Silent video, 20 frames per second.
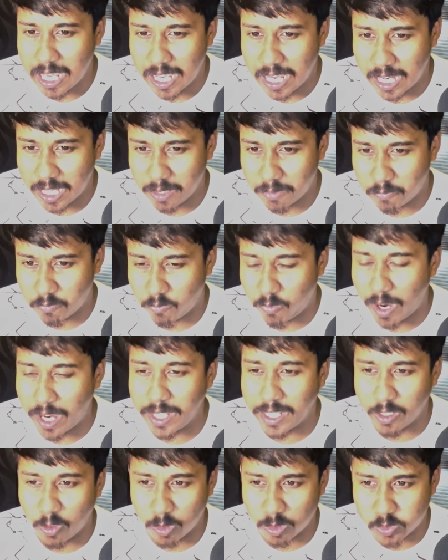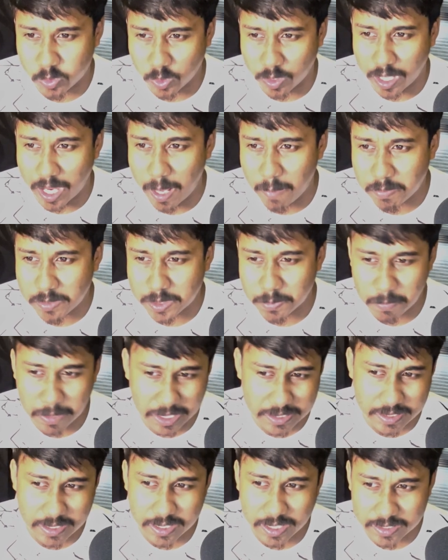And white also grabs
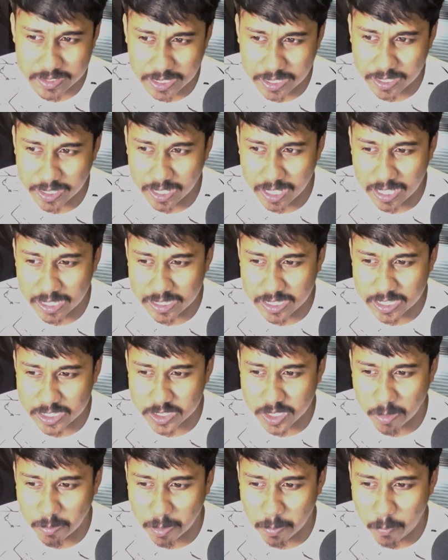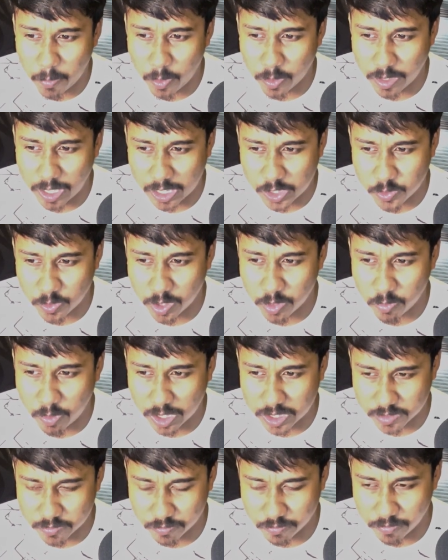space in the center. And this double pawn actually
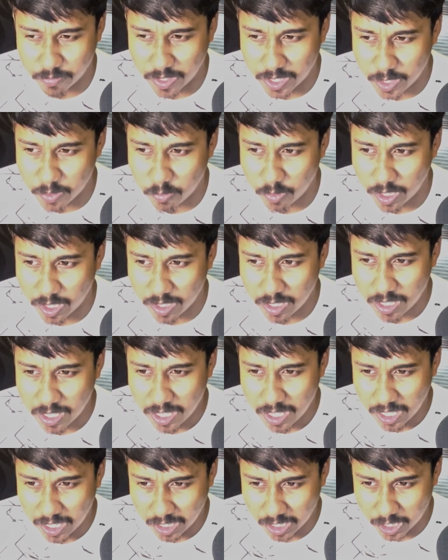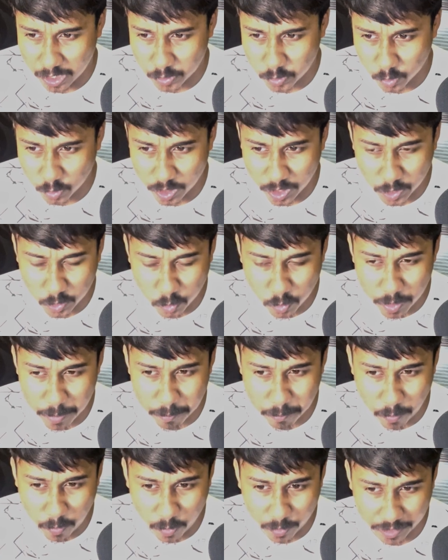works very well, controlling two
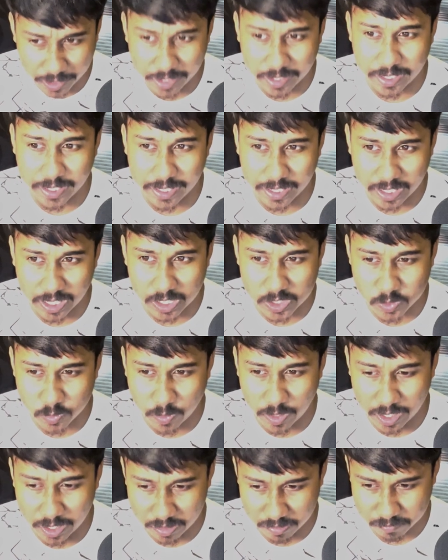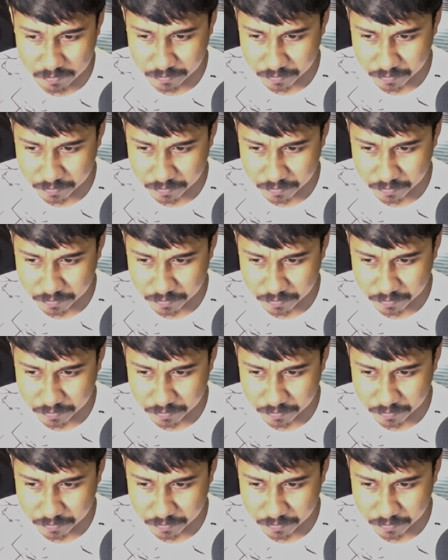important critical square.